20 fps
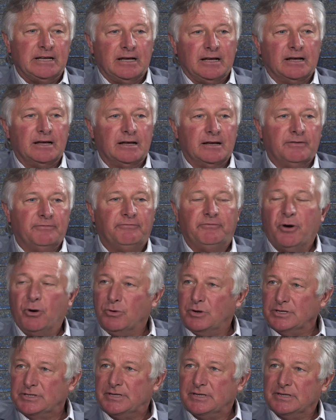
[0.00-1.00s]
uh,
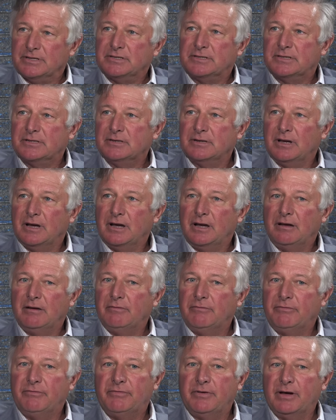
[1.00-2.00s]
focuses
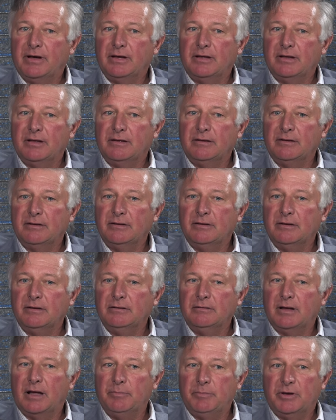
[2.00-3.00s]
of,
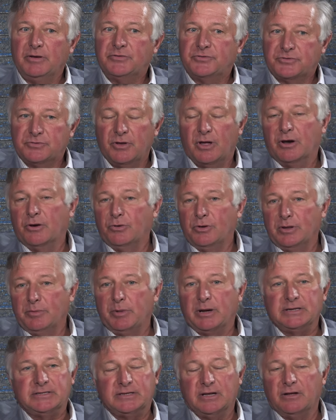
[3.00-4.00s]
uh, I mean, not only
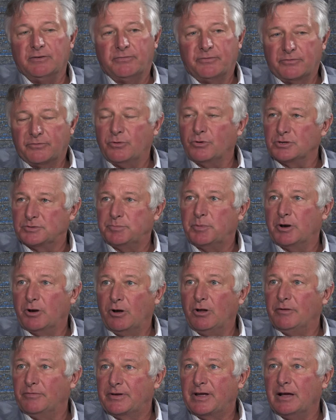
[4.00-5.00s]
myself, of course, but
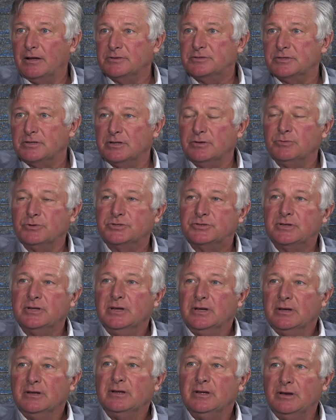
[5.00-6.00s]
all of council. It was,
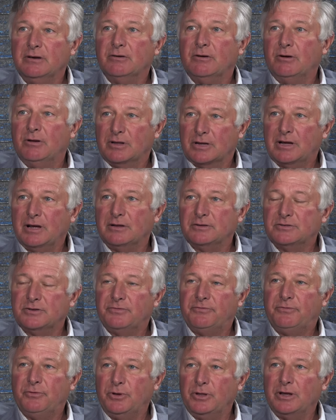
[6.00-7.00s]
you know, all of council
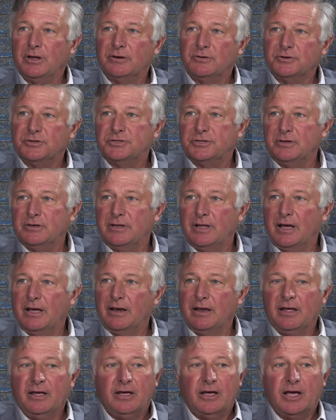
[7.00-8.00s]
fully understood
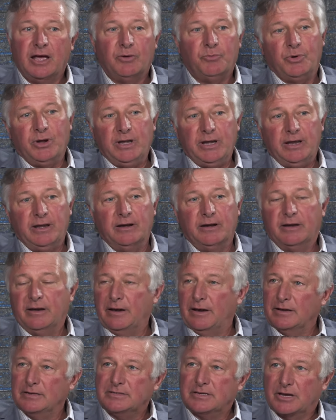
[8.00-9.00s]
that, mm -hmm. and we needed
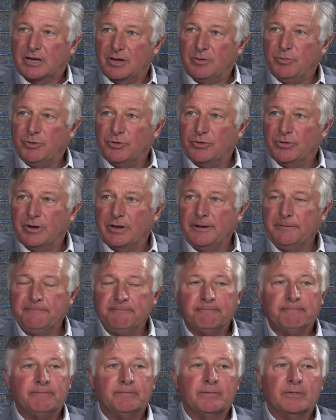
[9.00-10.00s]
it as a community.
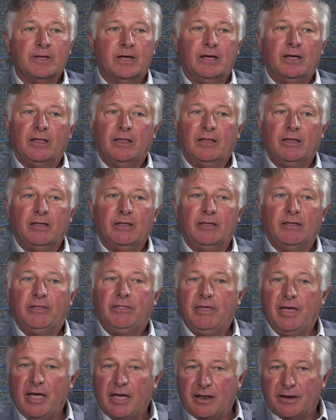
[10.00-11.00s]
Mm -hmm.
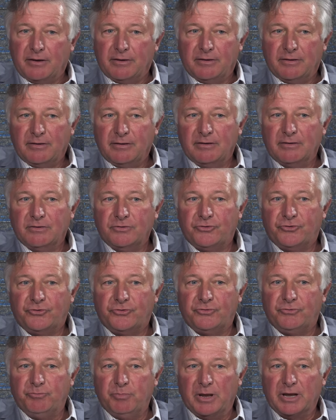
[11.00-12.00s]
Then
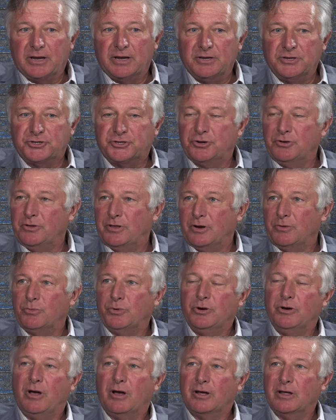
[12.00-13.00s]
making sure that
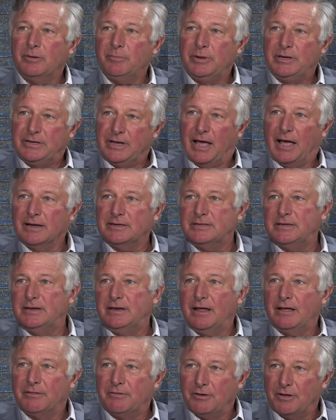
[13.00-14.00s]
we're not going to be taxed
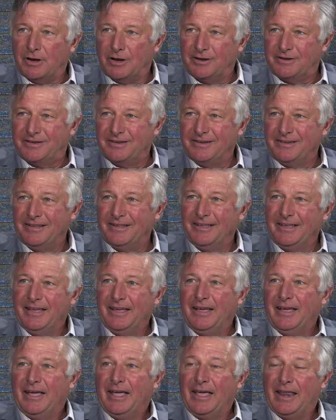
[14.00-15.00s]
to death on it
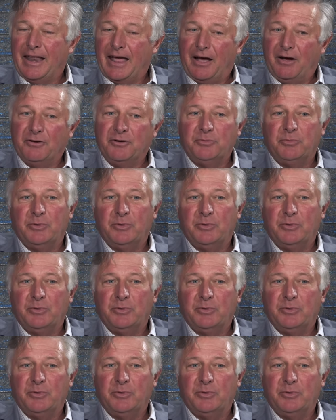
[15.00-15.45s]
and how do